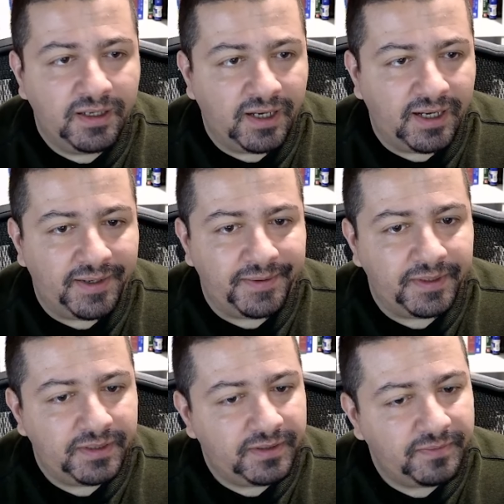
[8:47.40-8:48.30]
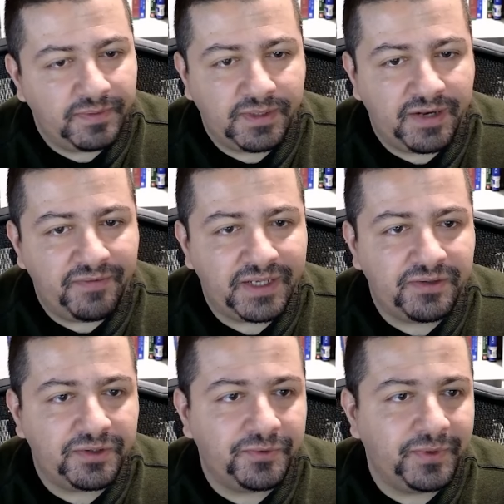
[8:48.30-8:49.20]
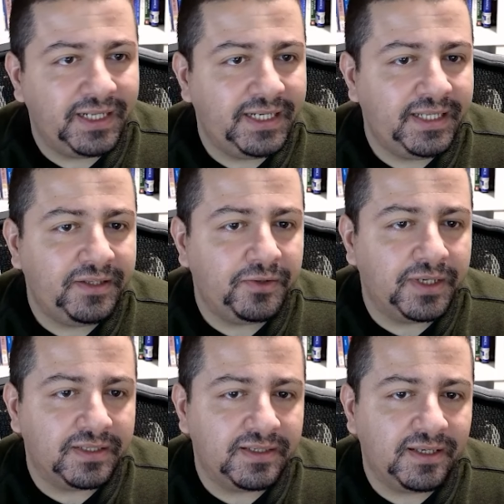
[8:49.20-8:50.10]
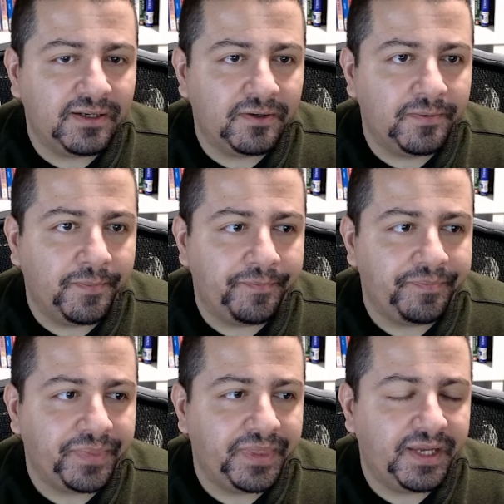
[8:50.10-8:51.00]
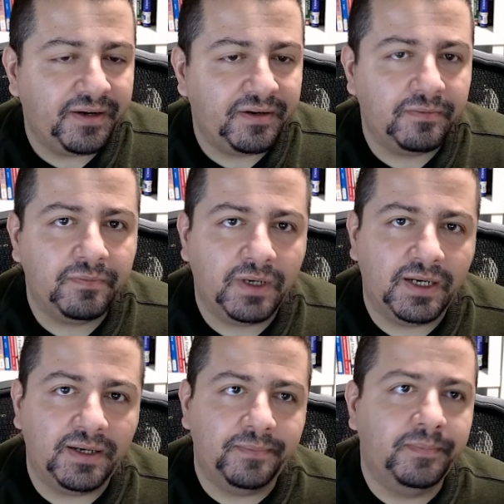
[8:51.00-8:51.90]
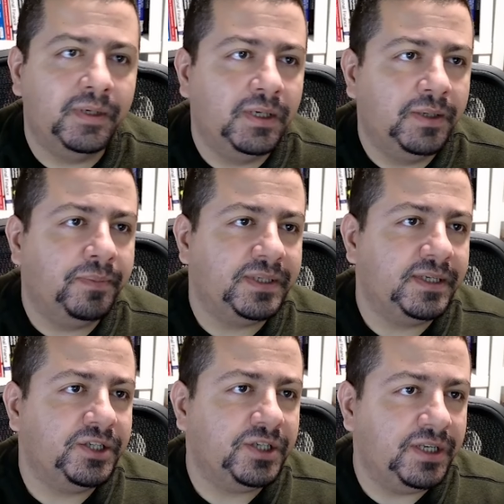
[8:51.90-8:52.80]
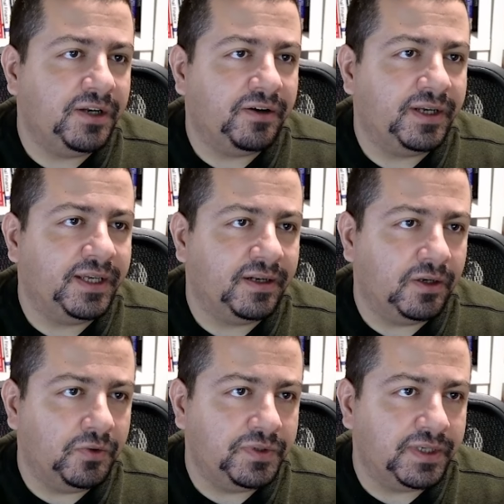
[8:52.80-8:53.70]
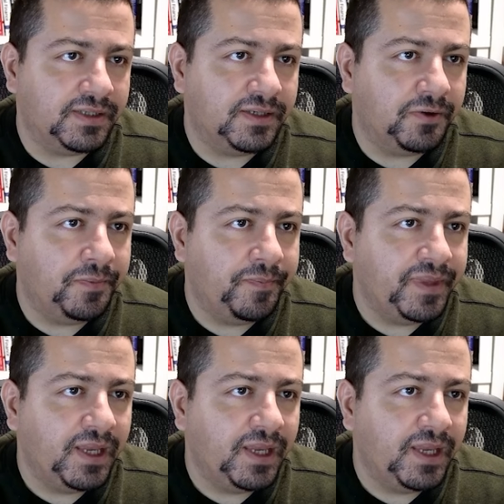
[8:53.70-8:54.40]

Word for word: uh, investors really need to consider their um, position here in Lucid. So